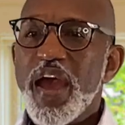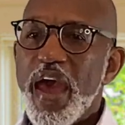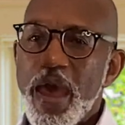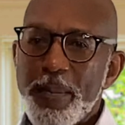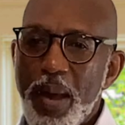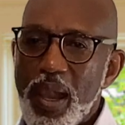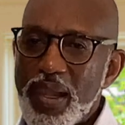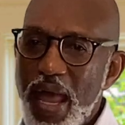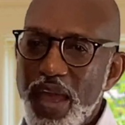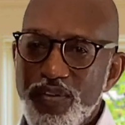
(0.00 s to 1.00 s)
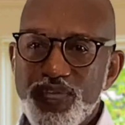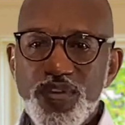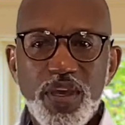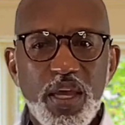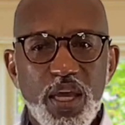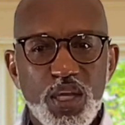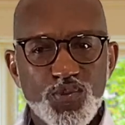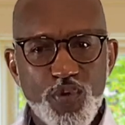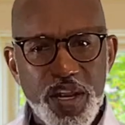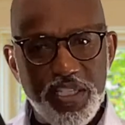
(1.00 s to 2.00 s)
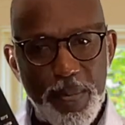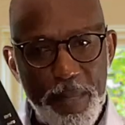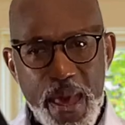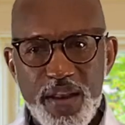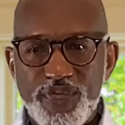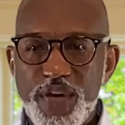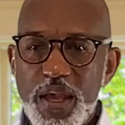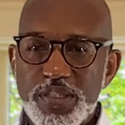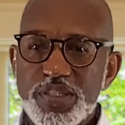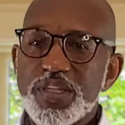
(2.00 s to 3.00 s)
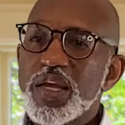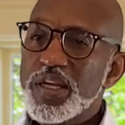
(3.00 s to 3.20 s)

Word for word: and my life is ready to manifest